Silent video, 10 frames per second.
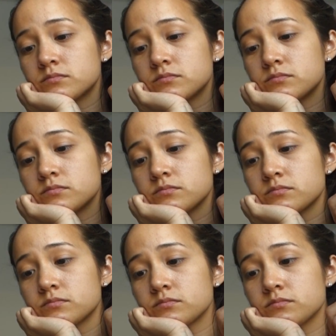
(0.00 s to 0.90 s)

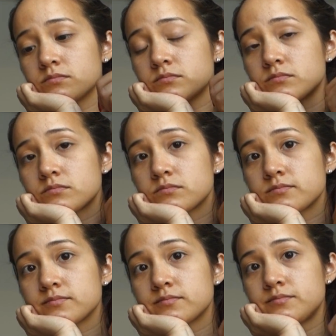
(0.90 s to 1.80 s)

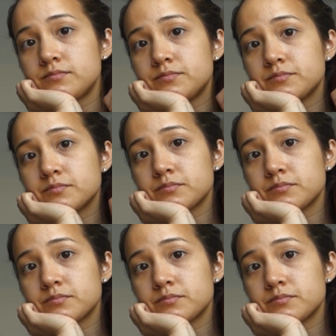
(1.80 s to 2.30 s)
The person shown says nothing.